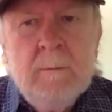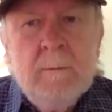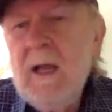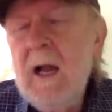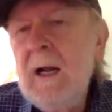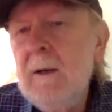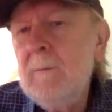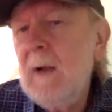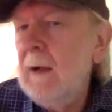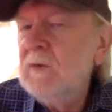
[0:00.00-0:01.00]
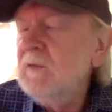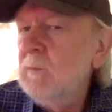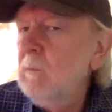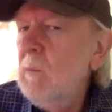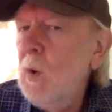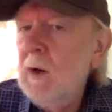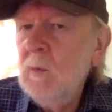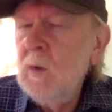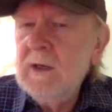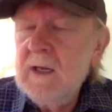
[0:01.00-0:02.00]
But um, I was more
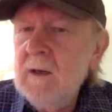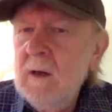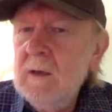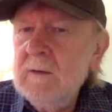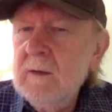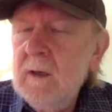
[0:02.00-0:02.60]
working on,